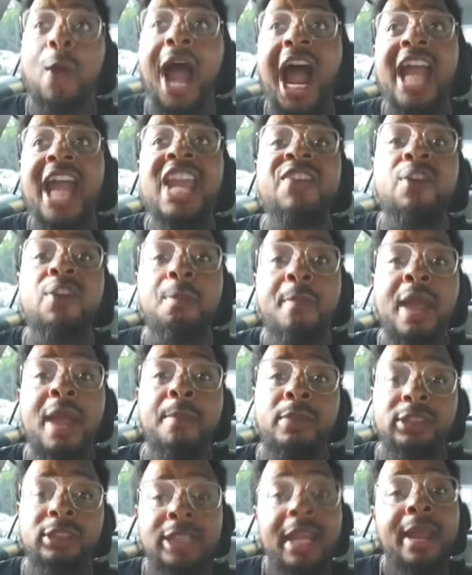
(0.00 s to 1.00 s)
he
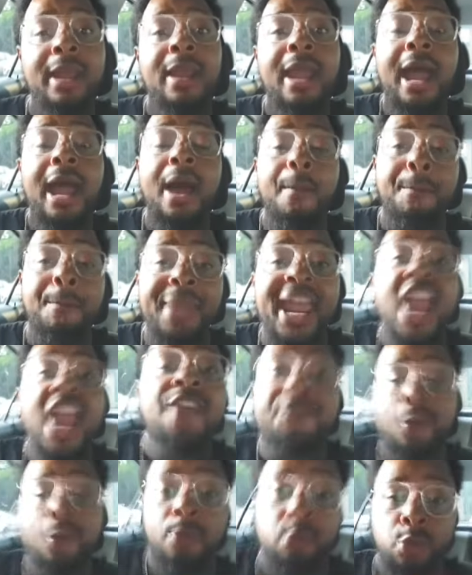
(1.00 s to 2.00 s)
remembers being
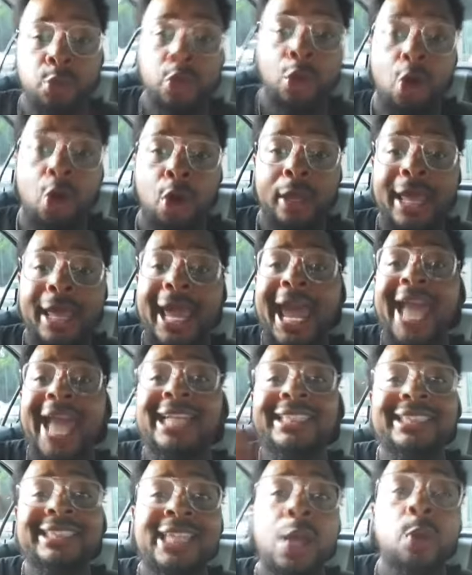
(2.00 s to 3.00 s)
from New York and
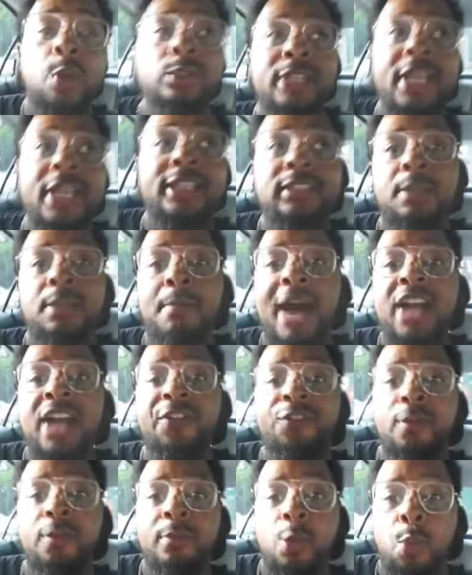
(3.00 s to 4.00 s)
still saying somebody
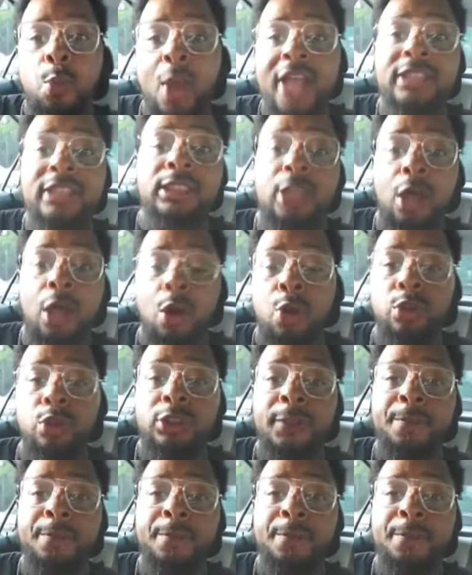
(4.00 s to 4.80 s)
from the West Coast